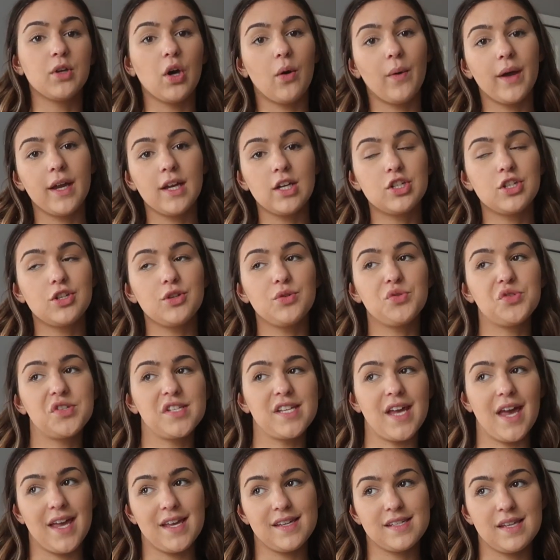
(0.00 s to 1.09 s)
going to
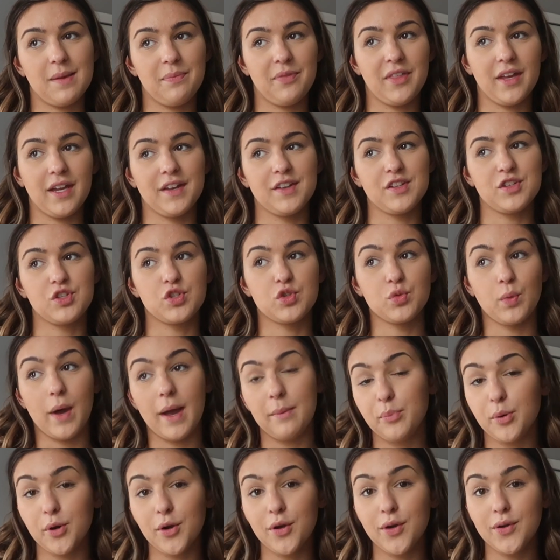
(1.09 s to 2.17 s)
say something is
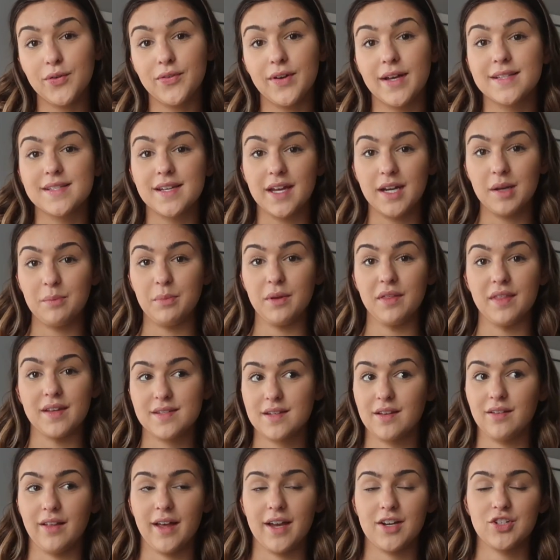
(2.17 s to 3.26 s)
sweatproof, it's gonna be
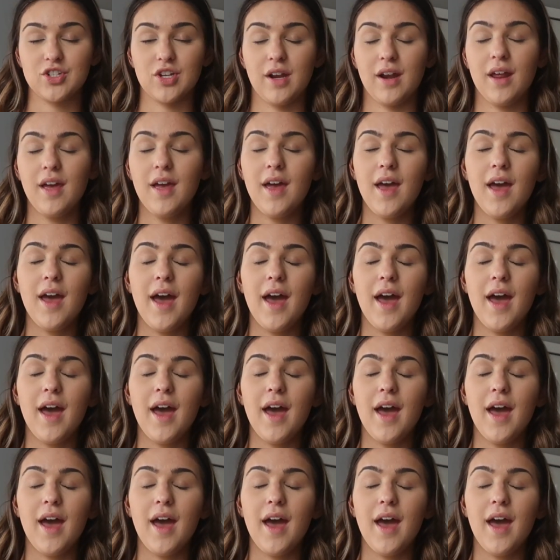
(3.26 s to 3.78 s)
this collection.